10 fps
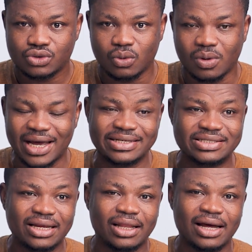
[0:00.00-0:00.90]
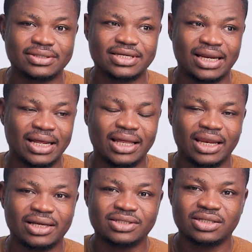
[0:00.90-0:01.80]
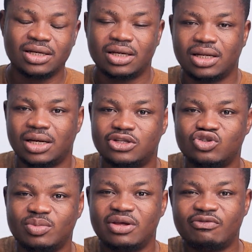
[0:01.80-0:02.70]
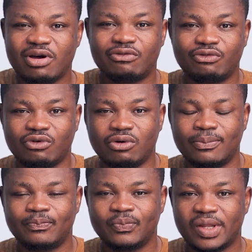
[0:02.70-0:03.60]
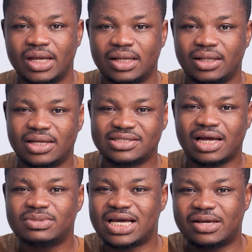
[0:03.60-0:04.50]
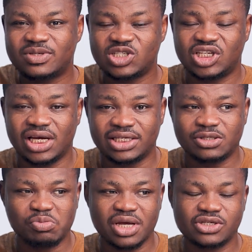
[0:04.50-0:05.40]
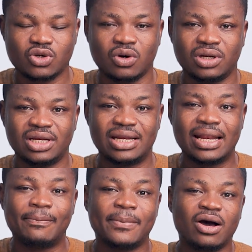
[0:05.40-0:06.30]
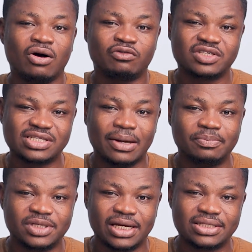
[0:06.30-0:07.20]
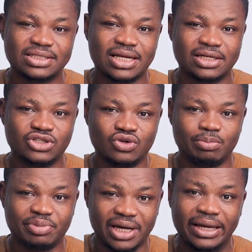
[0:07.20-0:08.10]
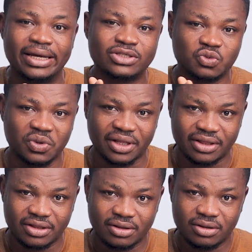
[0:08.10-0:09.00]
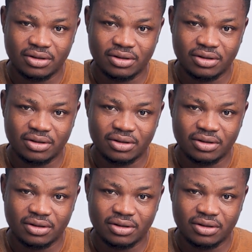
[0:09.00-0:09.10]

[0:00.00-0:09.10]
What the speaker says: So I said that in English, the to be verb form, they sometimes change based on the number of subjects that you pair it with.